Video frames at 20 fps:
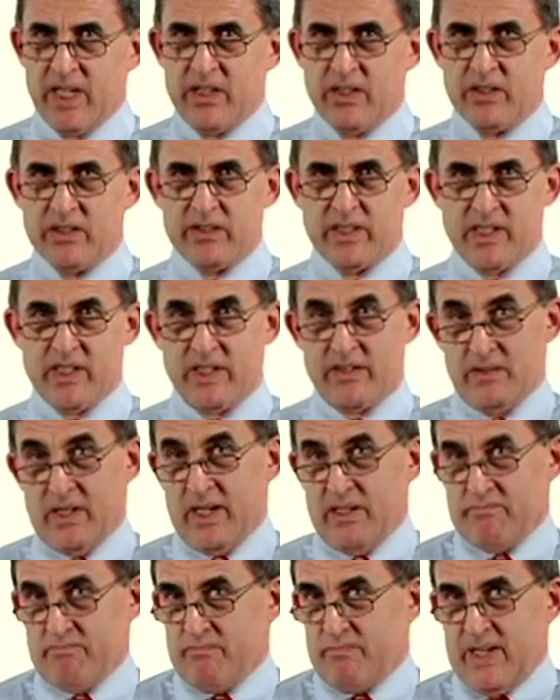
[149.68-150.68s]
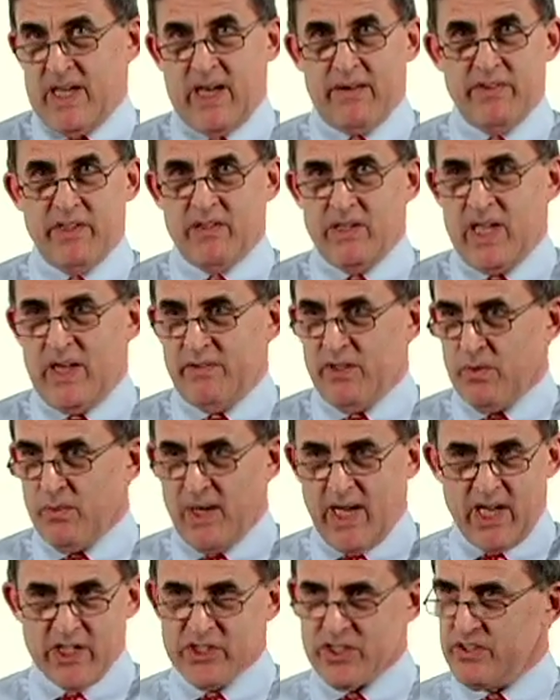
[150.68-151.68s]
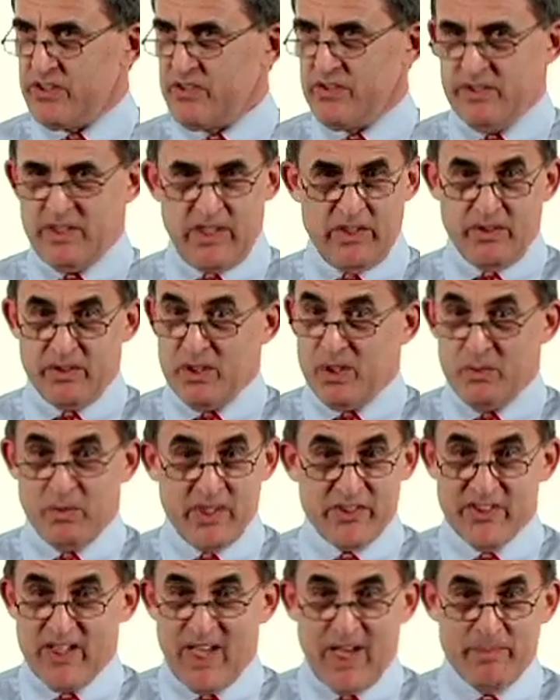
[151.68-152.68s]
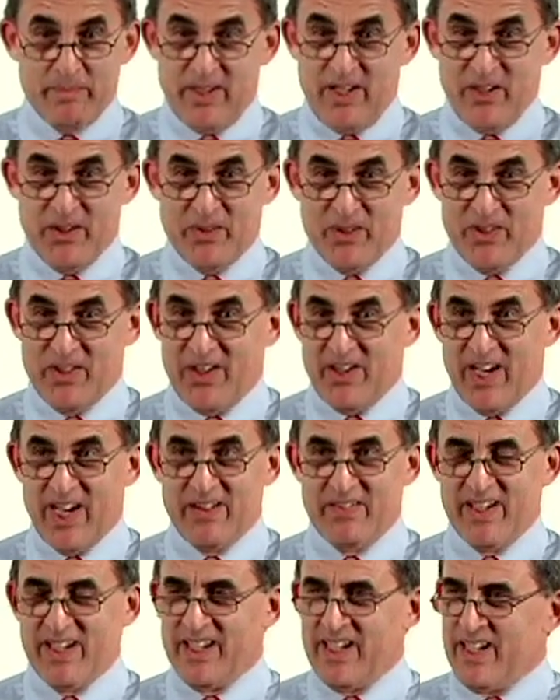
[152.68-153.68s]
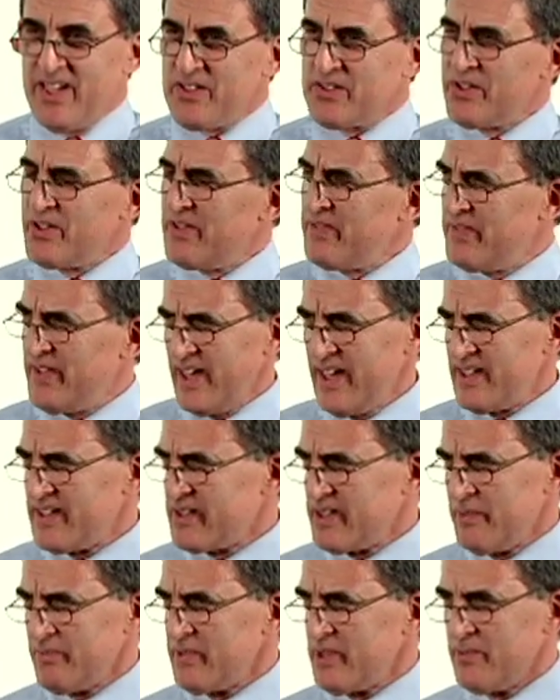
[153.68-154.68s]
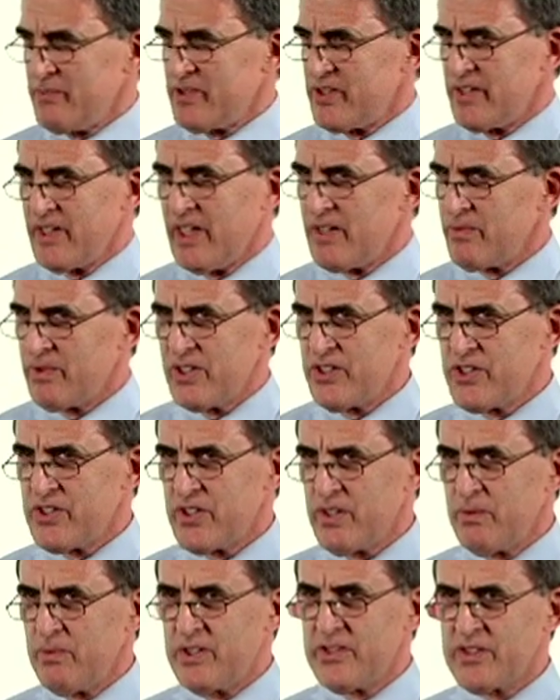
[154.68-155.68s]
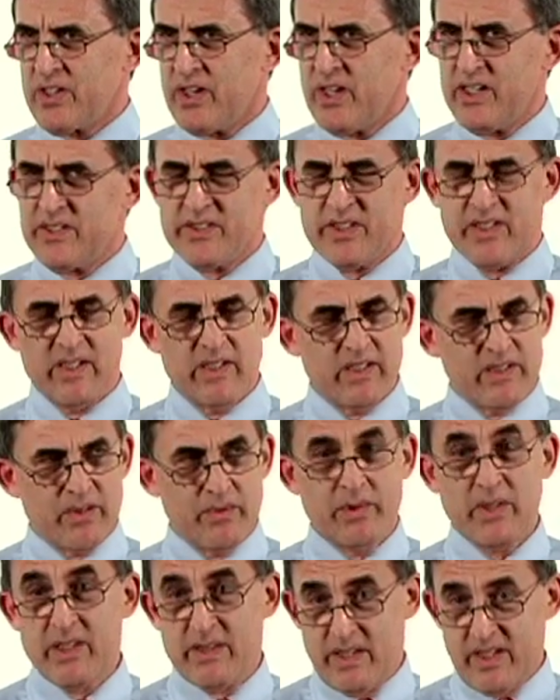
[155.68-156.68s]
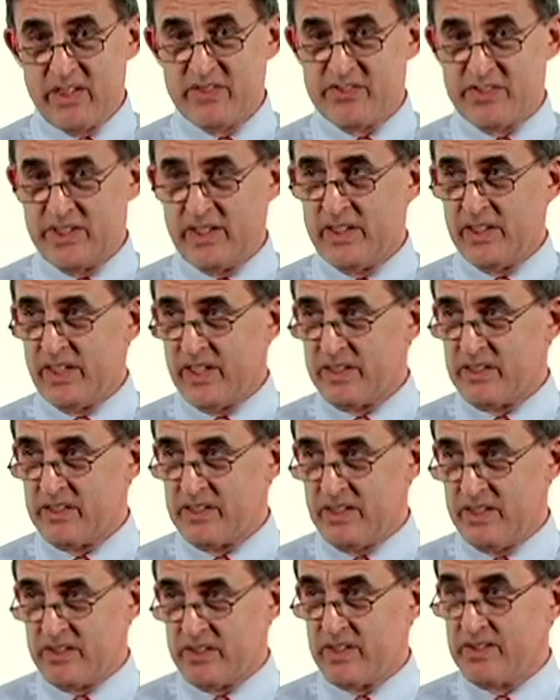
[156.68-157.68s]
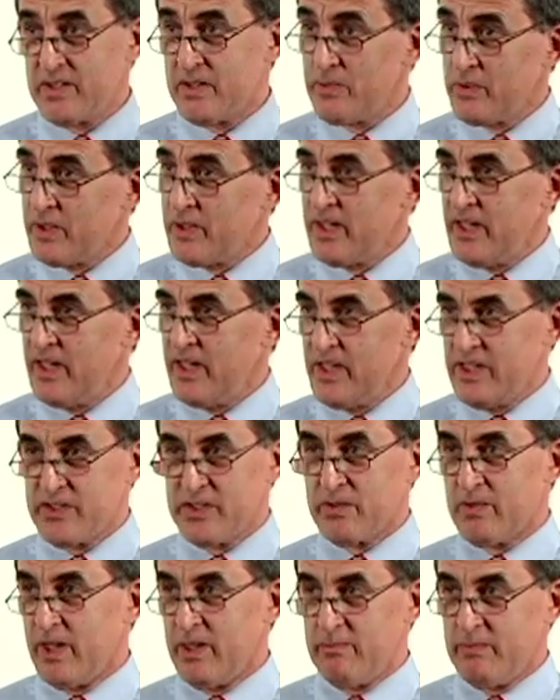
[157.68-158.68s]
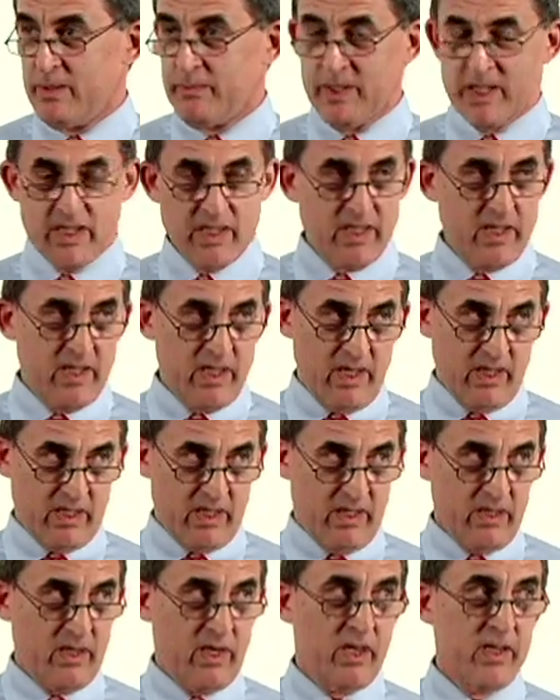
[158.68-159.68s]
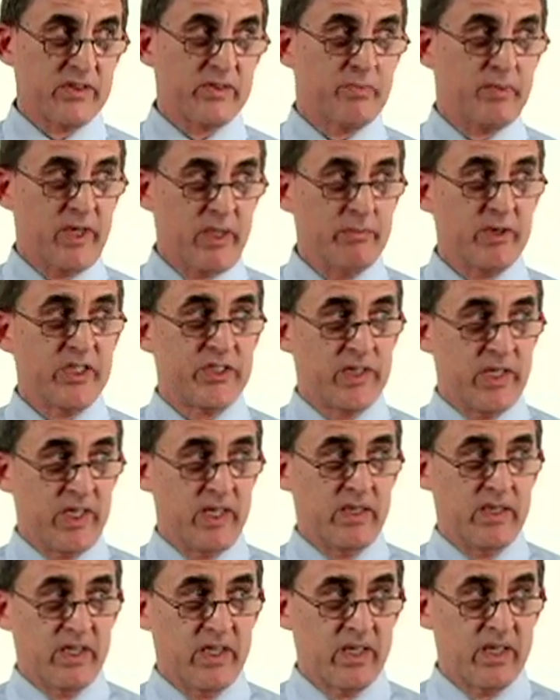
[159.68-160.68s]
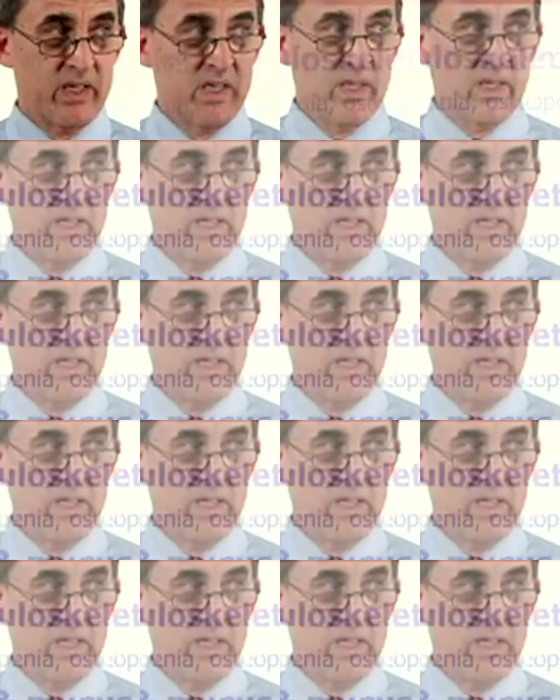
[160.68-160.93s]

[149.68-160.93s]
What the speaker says: they don't, and like having rashes and they don't know what's happening, or they're having sort of vague symptoms, they're not really sure what's causing it, to really think of celiac disease because it really is a great mimic. It can cause pretty much anything.